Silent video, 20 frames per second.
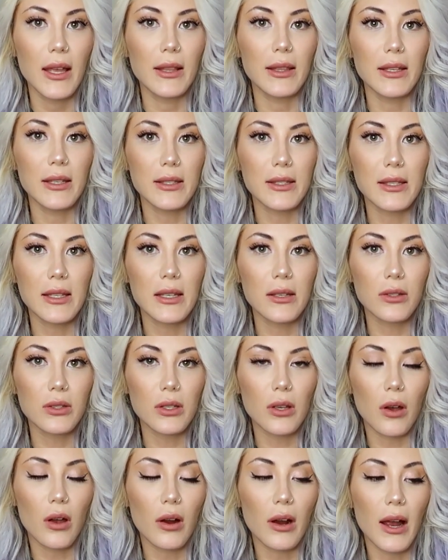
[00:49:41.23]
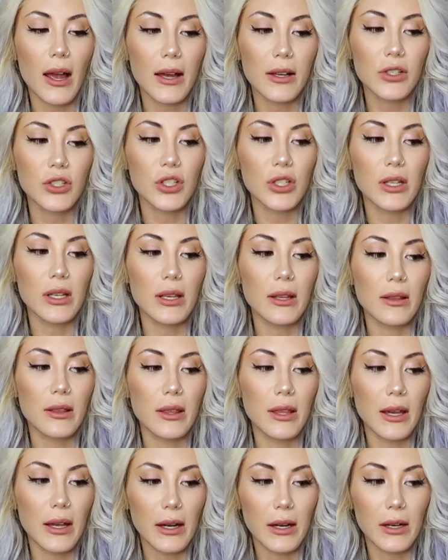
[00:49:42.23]
These things are actually
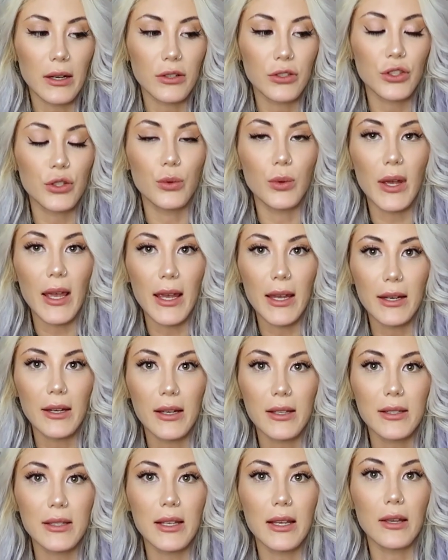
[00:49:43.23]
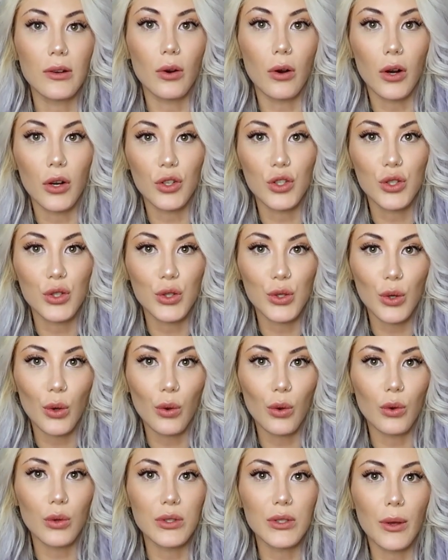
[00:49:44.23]
there to aid us in our
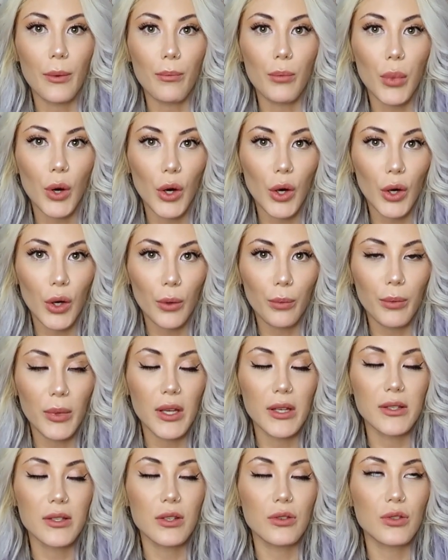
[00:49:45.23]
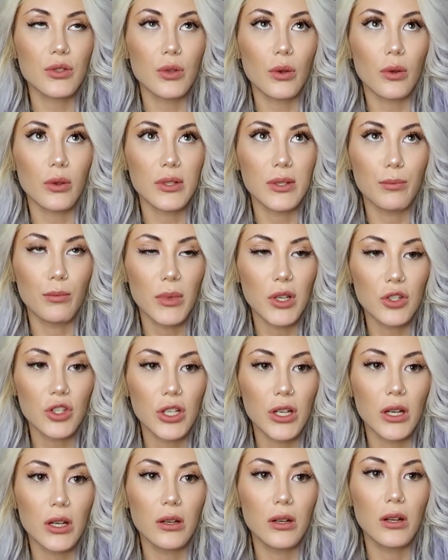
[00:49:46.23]
soul's purpose, soul's
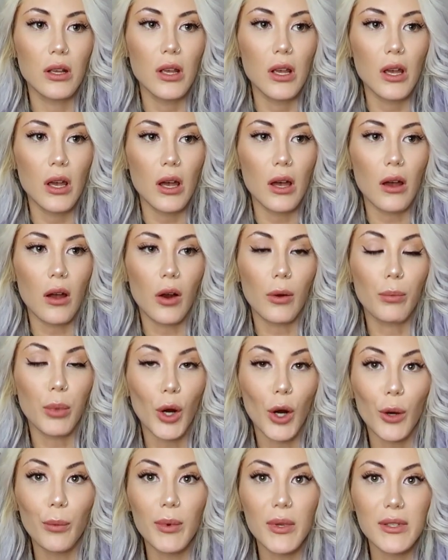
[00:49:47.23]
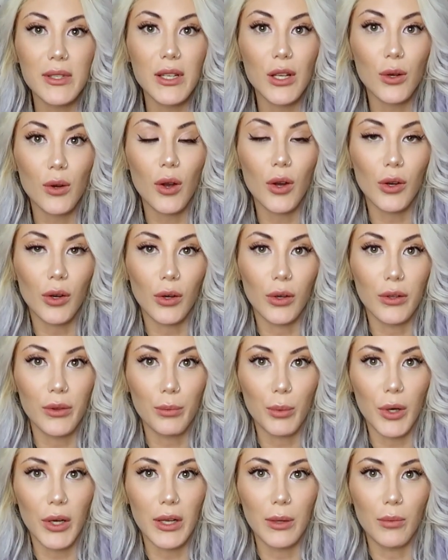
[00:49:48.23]
mission, our purpose here on
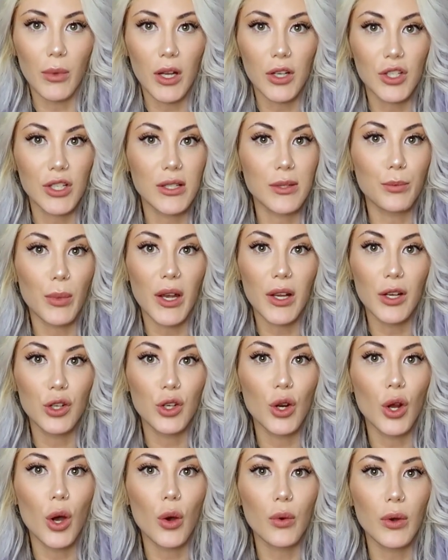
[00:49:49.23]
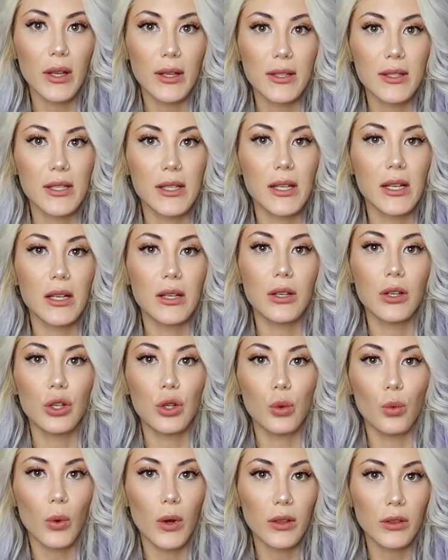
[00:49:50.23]
earth pretty much. It's by no incident
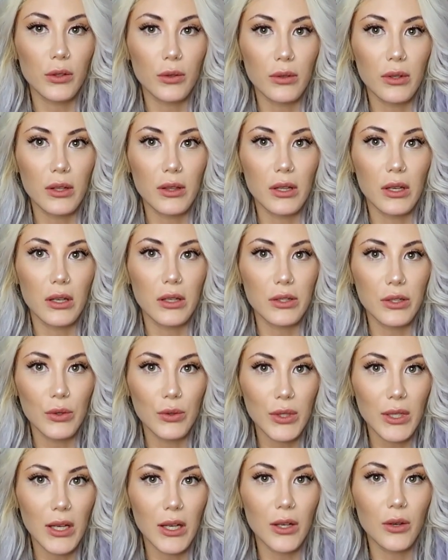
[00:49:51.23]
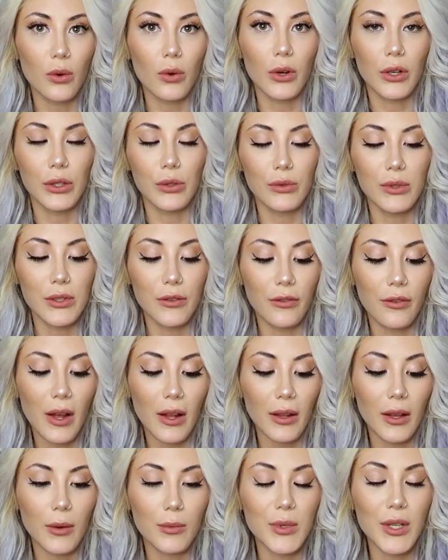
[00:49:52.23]
you went through the things you did or you
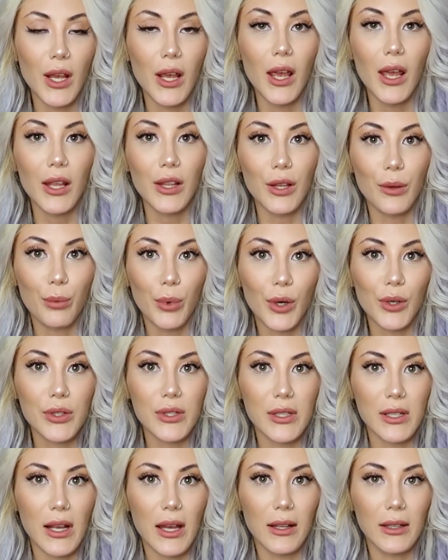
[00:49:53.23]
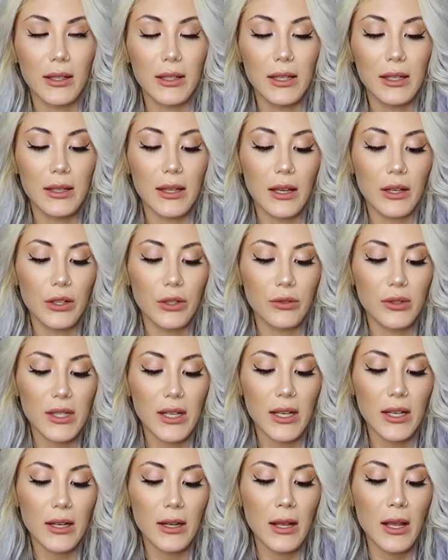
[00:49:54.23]
developed the personality that you
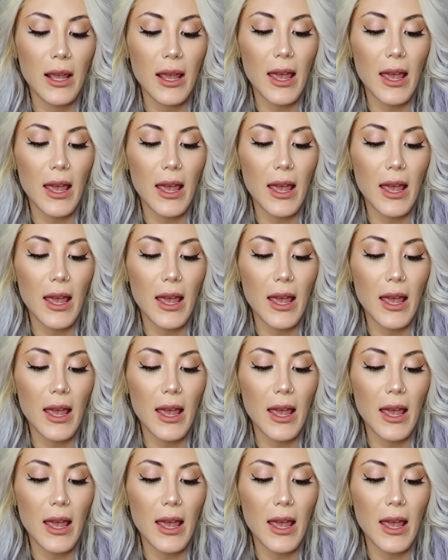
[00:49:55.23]
did.